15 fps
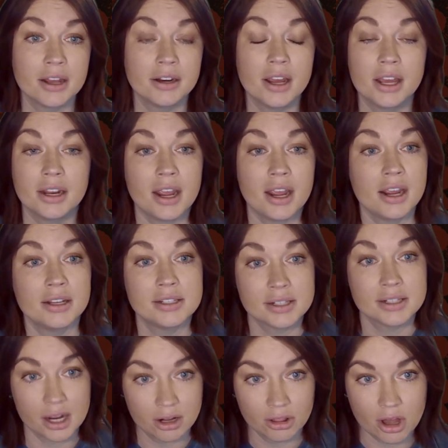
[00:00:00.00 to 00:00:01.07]
had a
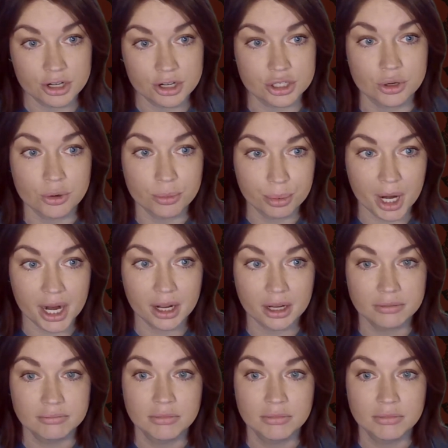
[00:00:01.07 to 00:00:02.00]
psychological break.